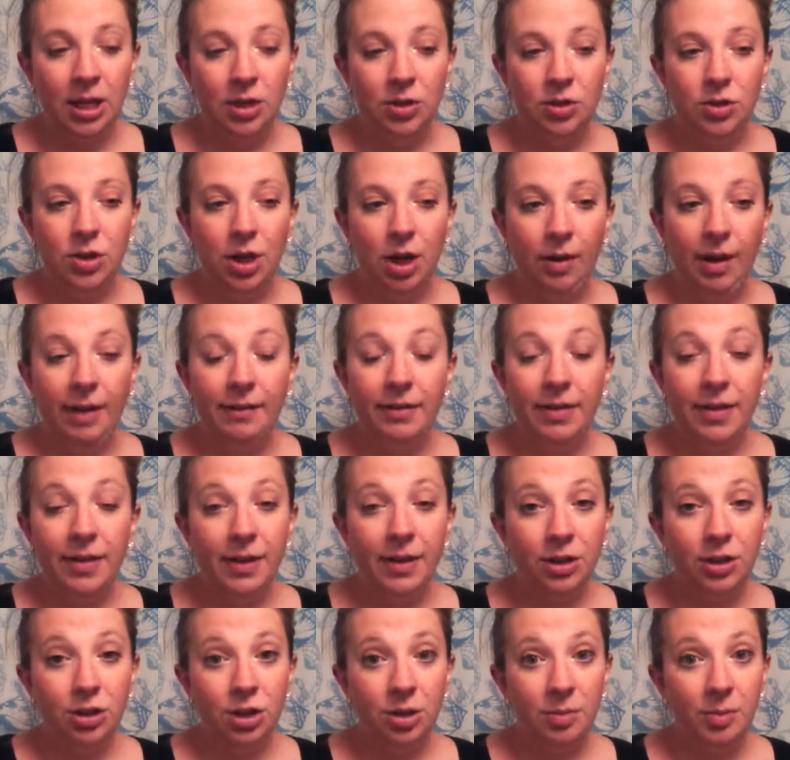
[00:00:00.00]
So
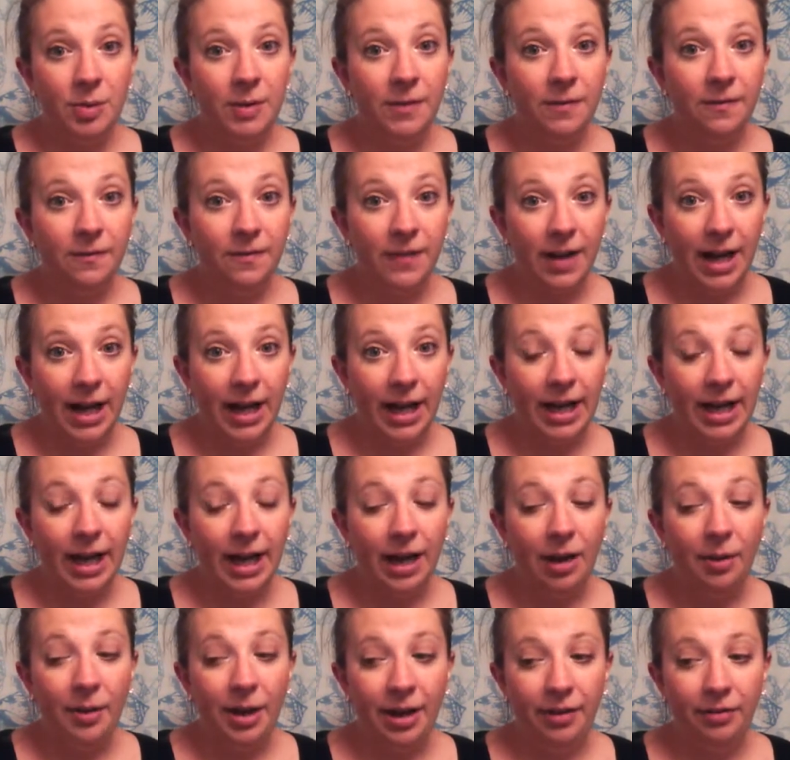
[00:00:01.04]
everything should be fine.
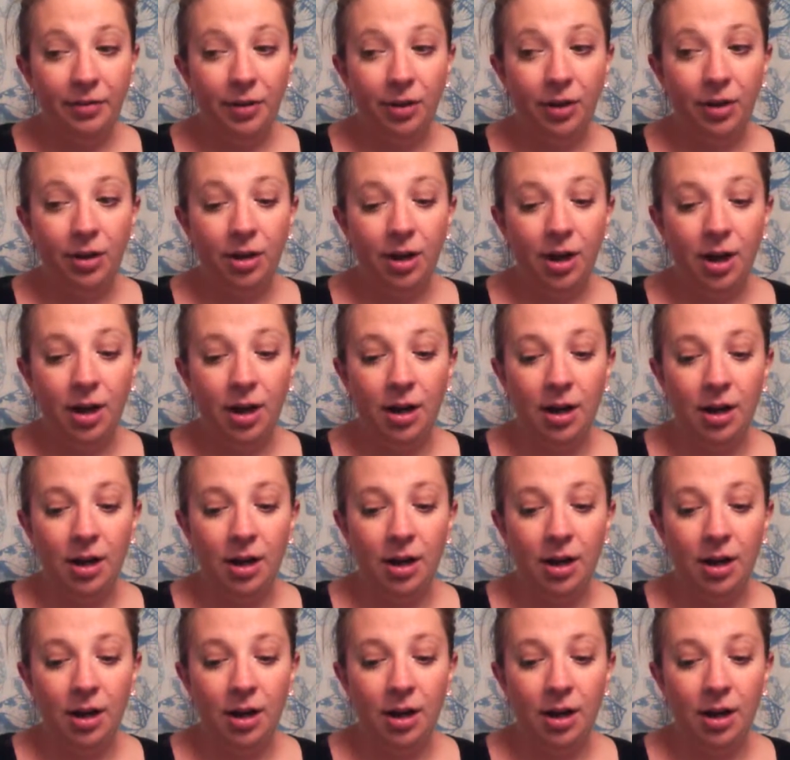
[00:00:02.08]
However,